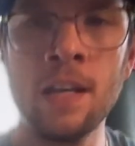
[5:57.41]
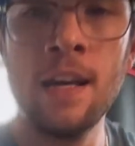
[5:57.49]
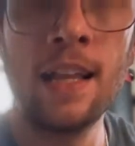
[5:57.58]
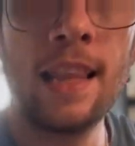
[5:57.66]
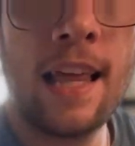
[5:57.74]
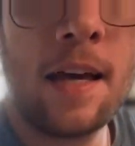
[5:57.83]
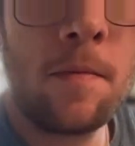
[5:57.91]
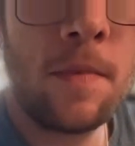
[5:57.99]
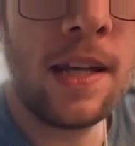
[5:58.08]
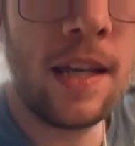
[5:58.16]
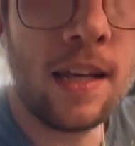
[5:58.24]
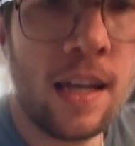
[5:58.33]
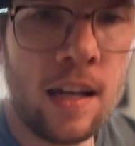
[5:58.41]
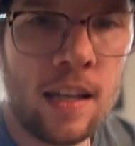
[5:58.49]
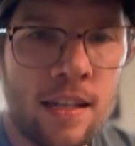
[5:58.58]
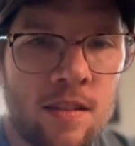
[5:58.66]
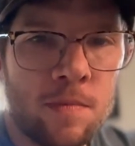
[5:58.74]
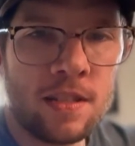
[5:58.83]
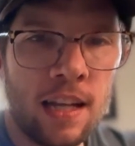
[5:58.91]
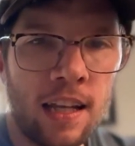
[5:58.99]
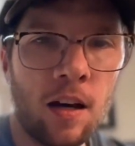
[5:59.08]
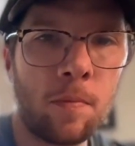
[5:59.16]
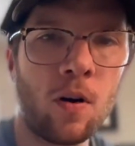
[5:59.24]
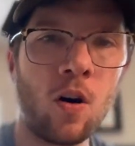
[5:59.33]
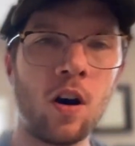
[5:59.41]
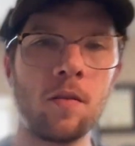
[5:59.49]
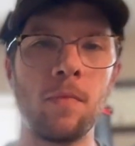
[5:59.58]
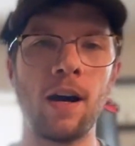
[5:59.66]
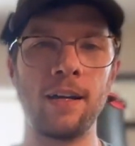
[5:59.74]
Let me, as I'm sitting up on